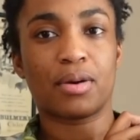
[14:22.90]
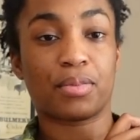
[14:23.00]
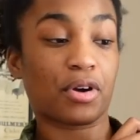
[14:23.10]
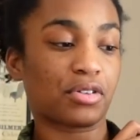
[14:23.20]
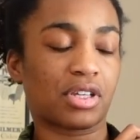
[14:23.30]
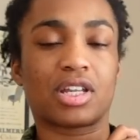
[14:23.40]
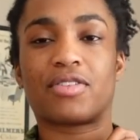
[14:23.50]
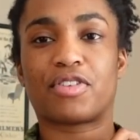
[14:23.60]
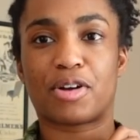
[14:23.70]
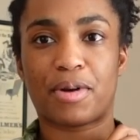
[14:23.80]

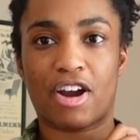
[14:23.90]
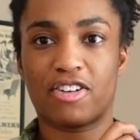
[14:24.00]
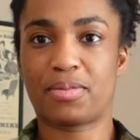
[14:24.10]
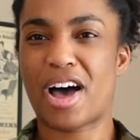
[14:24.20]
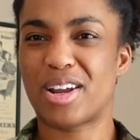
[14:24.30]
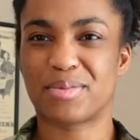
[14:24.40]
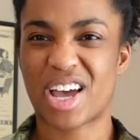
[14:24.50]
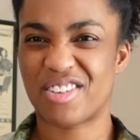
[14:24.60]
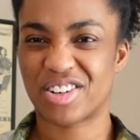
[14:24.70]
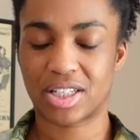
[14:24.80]
Personally, for a pair of bottoms,
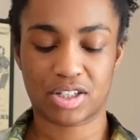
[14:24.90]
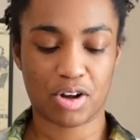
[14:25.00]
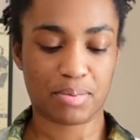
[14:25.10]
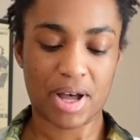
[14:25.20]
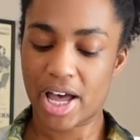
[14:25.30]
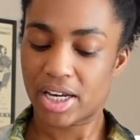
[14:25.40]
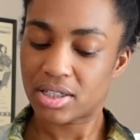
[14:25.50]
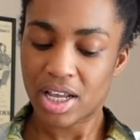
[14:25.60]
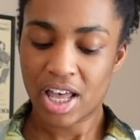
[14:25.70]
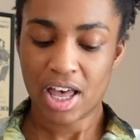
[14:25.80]
I really don't
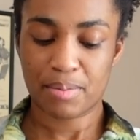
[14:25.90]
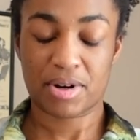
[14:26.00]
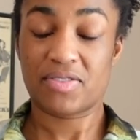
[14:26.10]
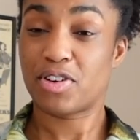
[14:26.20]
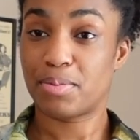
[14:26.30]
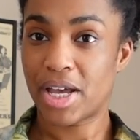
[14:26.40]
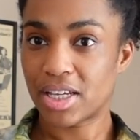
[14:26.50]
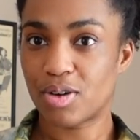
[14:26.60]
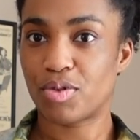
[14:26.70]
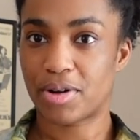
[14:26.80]
mind. But if you're
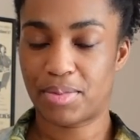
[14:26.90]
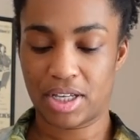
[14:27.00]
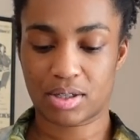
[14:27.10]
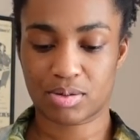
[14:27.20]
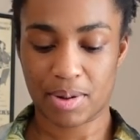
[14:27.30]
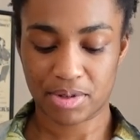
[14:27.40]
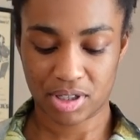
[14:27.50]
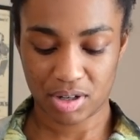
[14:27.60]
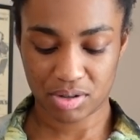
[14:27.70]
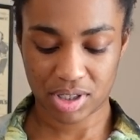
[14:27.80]
making one-piece
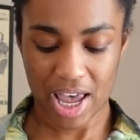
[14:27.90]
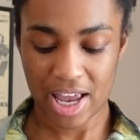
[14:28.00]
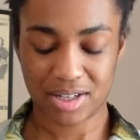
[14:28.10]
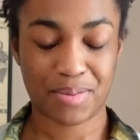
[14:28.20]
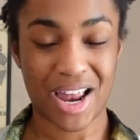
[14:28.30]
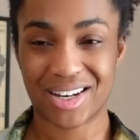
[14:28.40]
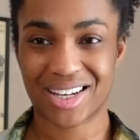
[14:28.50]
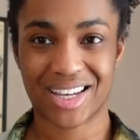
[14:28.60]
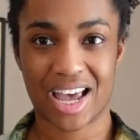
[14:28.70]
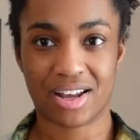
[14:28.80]
swimsuits, and
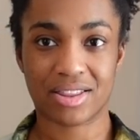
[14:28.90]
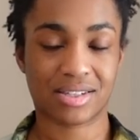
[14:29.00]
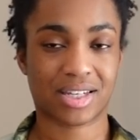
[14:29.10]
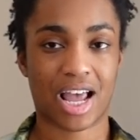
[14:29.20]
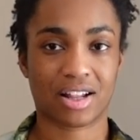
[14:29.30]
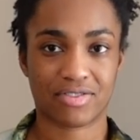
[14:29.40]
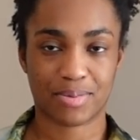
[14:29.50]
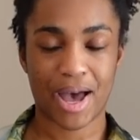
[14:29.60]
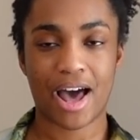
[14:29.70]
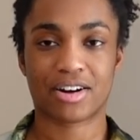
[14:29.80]
depending again on the scale of
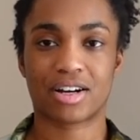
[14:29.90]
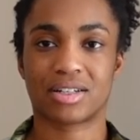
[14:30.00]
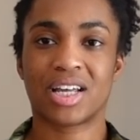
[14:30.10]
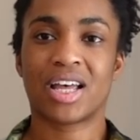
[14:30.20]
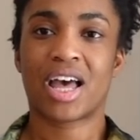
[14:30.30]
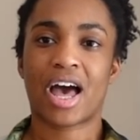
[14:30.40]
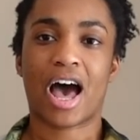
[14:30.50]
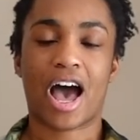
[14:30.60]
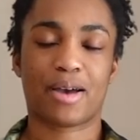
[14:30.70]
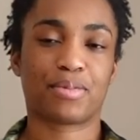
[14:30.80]
the pattern,
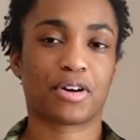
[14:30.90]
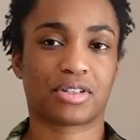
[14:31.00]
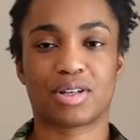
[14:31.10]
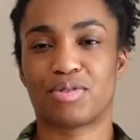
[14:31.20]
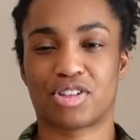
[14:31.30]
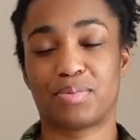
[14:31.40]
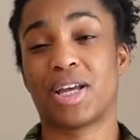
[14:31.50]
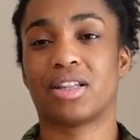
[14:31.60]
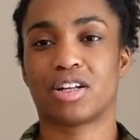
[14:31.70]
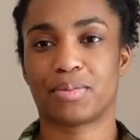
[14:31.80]
I personally would just
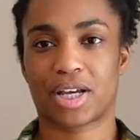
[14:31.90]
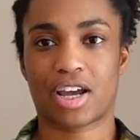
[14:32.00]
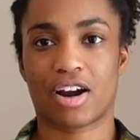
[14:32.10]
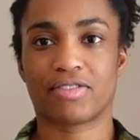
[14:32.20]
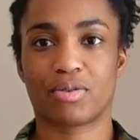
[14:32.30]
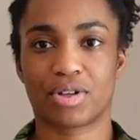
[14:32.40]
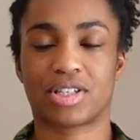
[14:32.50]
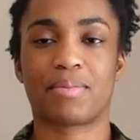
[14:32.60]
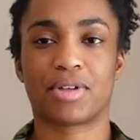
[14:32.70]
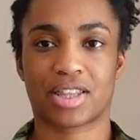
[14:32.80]
be a little bit careful with
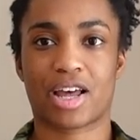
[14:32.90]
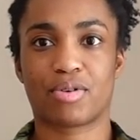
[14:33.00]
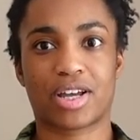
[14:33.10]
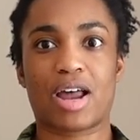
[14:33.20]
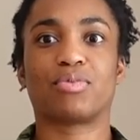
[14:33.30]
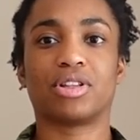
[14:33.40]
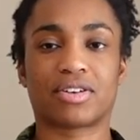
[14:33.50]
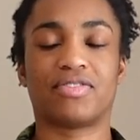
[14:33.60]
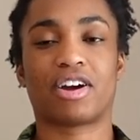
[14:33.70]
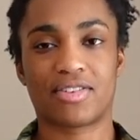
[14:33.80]
something that, again, will
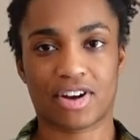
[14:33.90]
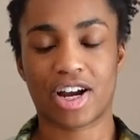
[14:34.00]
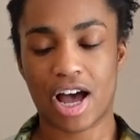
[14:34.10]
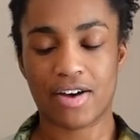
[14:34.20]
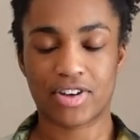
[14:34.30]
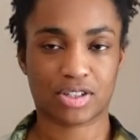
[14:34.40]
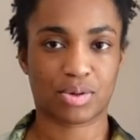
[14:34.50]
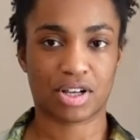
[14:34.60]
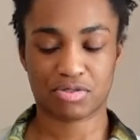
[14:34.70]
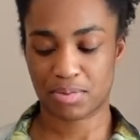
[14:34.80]
look very, very obvious
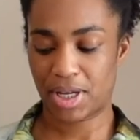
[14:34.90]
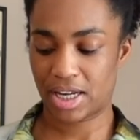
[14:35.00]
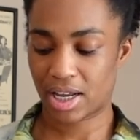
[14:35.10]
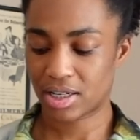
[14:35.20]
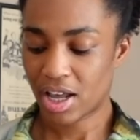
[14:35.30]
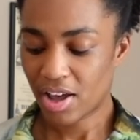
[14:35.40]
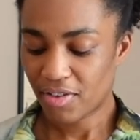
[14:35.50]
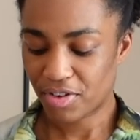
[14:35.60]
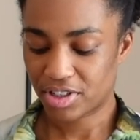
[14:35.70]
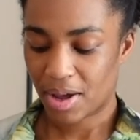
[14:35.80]
when it's repeated.
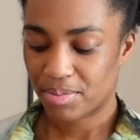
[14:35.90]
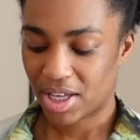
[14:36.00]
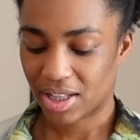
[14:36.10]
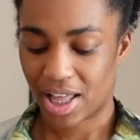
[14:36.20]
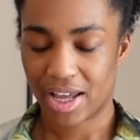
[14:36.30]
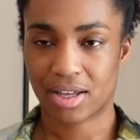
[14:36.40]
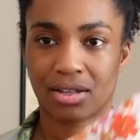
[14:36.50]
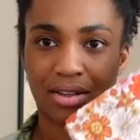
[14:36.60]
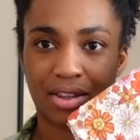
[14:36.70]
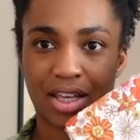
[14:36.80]
For something like
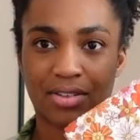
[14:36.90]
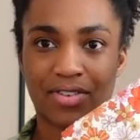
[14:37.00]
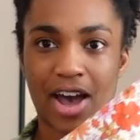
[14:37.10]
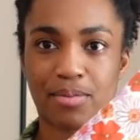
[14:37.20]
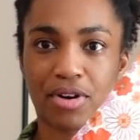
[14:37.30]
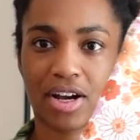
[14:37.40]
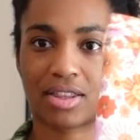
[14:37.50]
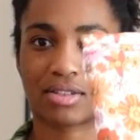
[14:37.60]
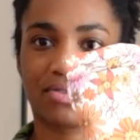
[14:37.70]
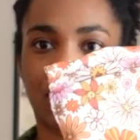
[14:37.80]
this
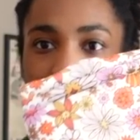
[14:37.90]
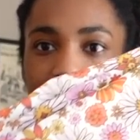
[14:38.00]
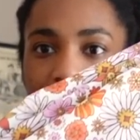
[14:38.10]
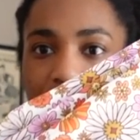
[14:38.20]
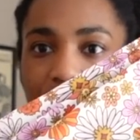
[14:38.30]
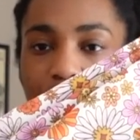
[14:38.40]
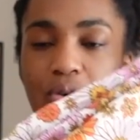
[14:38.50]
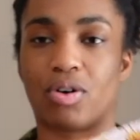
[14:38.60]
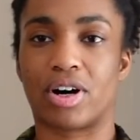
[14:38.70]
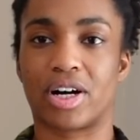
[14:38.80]
fabric, this floral,
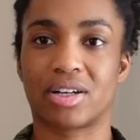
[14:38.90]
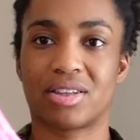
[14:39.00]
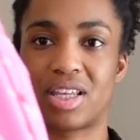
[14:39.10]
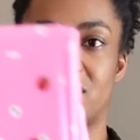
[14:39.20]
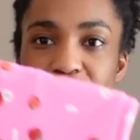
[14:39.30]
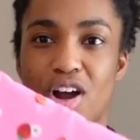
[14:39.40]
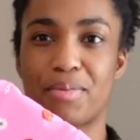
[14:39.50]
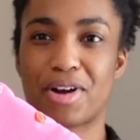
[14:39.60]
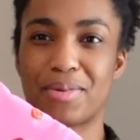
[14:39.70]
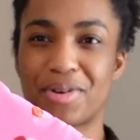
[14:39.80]
or this
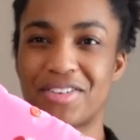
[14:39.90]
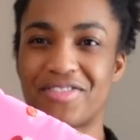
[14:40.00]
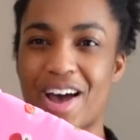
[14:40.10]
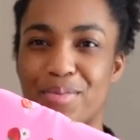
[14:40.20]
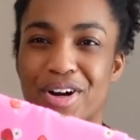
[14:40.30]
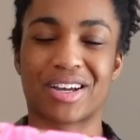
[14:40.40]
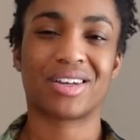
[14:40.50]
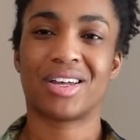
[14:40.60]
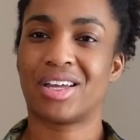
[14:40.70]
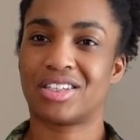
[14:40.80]
strawberry print
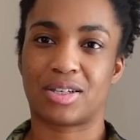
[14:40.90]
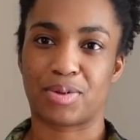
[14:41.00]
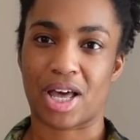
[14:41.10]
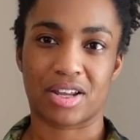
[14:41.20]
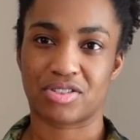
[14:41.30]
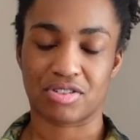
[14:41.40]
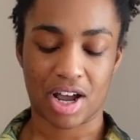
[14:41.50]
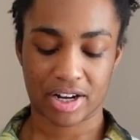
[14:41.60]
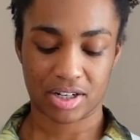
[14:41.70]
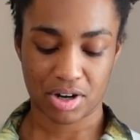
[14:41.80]
fabric, to be honest, you're
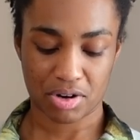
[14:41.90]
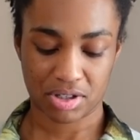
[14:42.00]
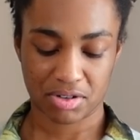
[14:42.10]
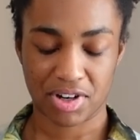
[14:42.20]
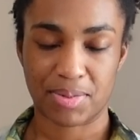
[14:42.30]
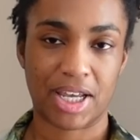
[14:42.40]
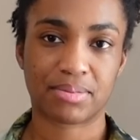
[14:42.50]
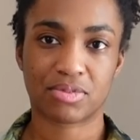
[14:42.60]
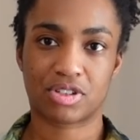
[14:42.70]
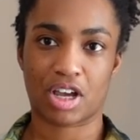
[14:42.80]
not going to notice the
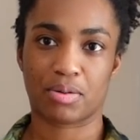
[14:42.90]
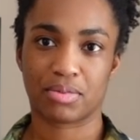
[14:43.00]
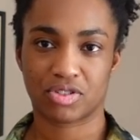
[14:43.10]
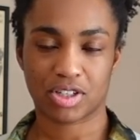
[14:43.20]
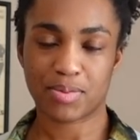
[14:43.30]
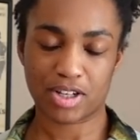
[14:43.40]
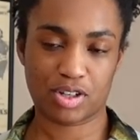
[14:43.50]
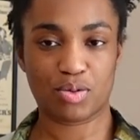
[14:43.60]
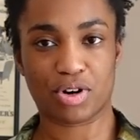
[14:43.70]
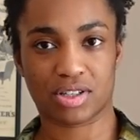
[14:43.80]
repeat. So just my
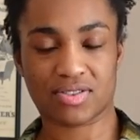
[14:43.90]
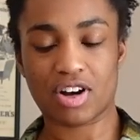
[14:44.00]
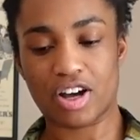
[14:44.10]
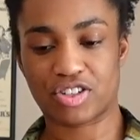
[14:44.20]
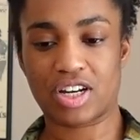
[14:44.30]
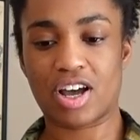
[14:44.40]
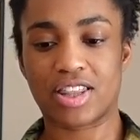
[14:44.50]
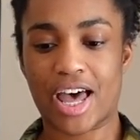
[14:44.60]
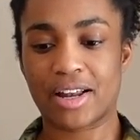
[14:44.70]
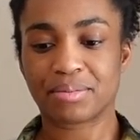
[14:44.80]
two words of caution
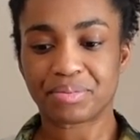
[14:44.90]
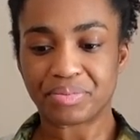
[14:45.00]
on that.